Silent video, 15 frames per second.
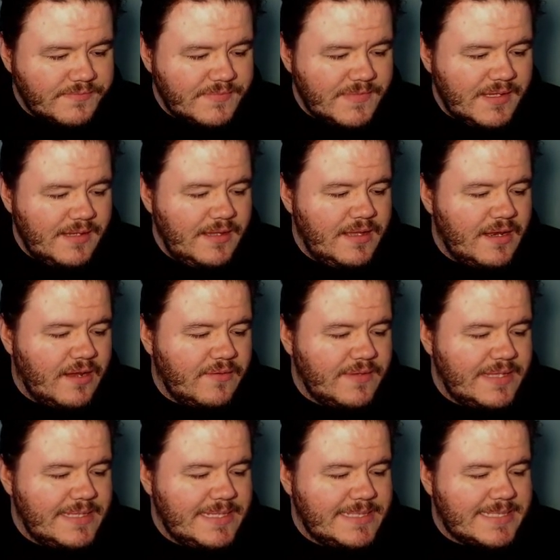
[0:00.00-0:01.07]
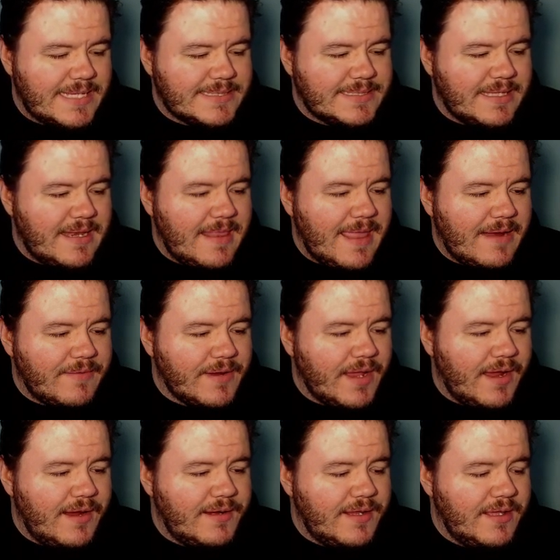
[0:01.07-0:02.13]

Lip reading: you know, he's excellent in that regard.